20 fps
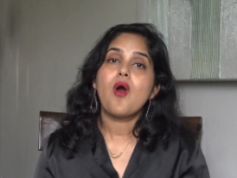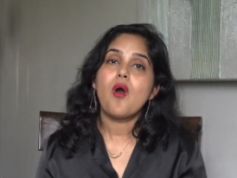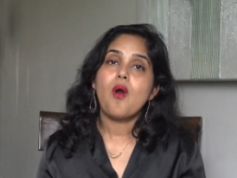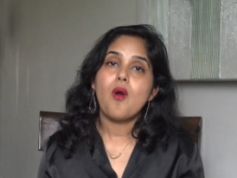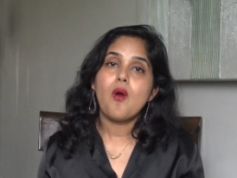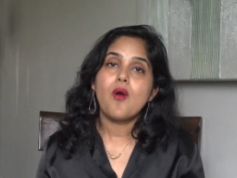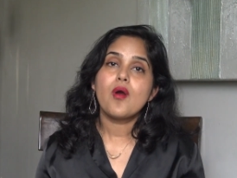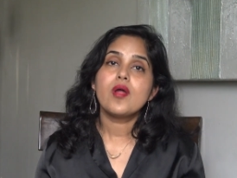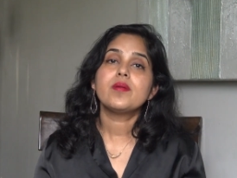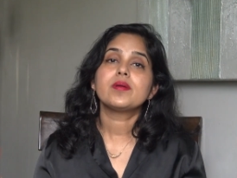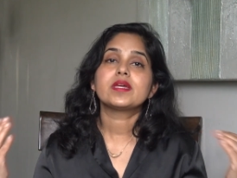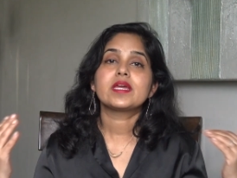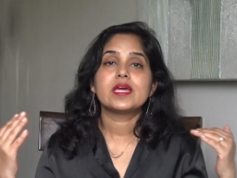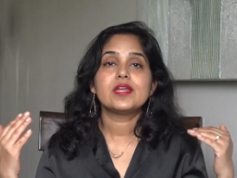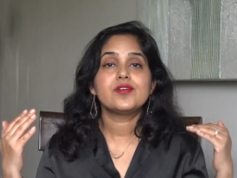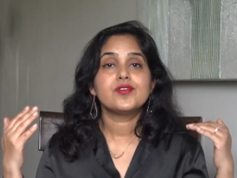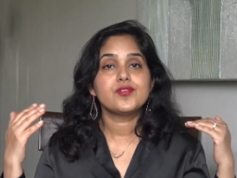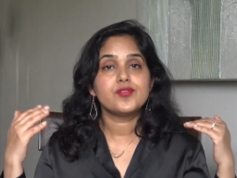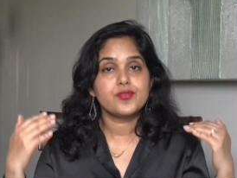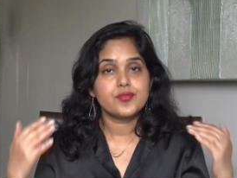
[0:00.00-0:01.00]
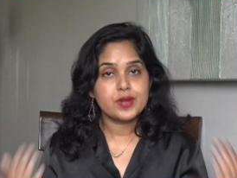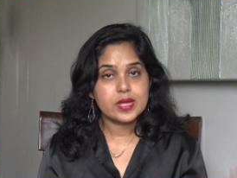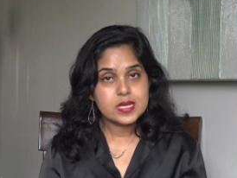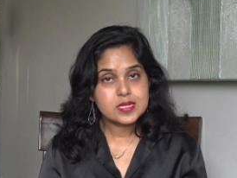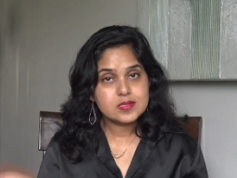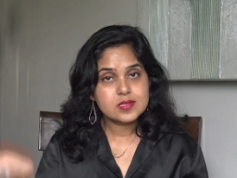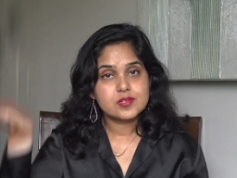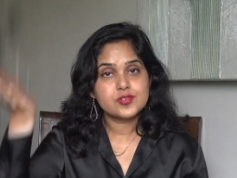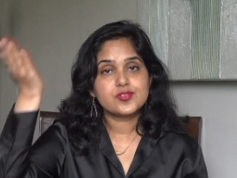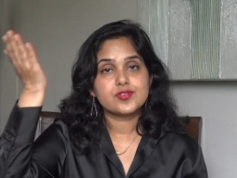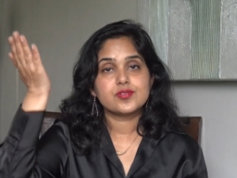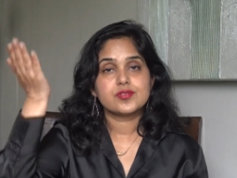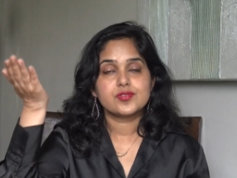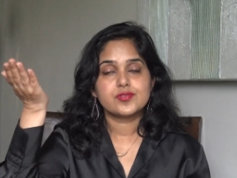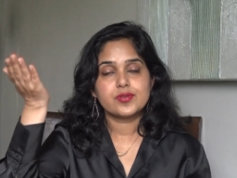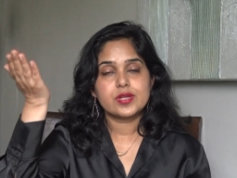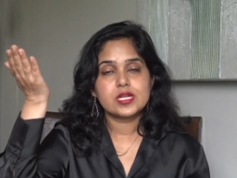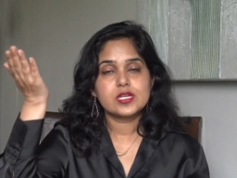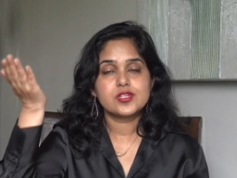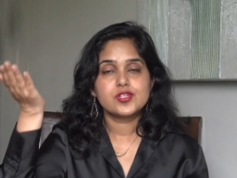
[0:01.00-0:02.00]
or can raise interest
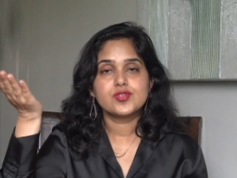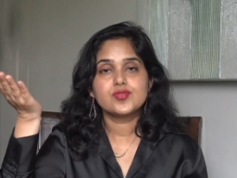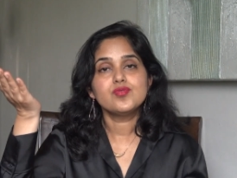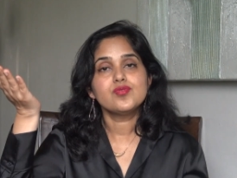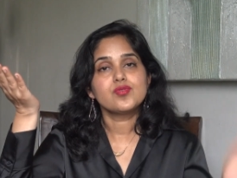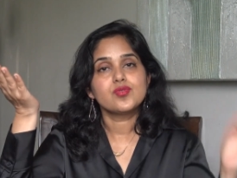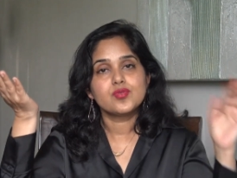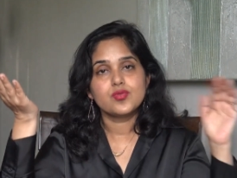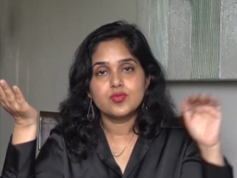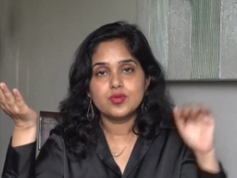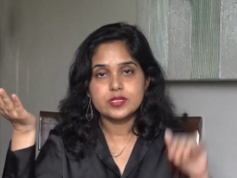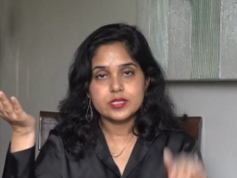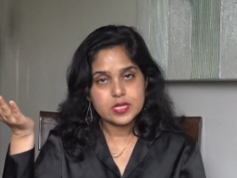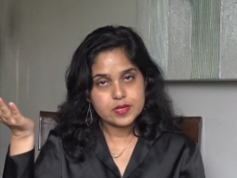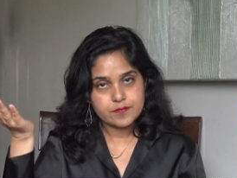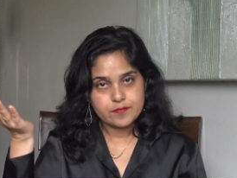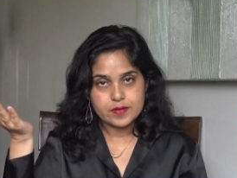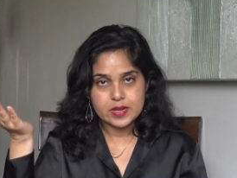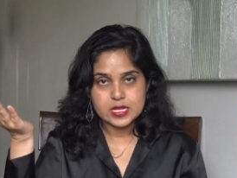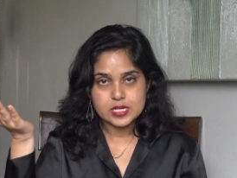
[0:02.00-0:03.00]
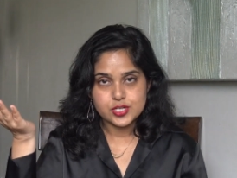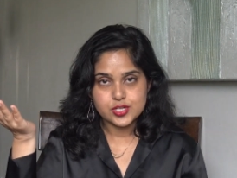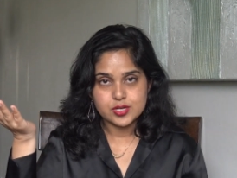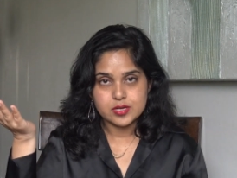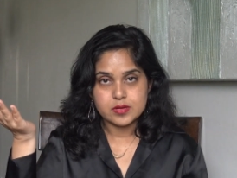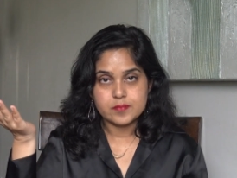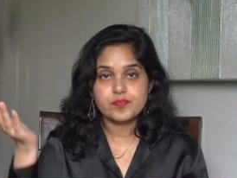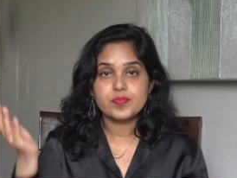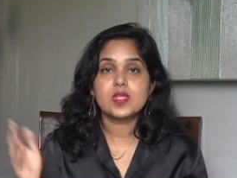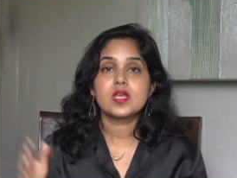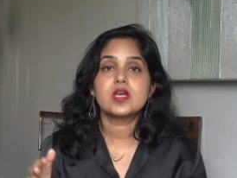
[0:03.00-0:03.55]
rate to cool the inflation.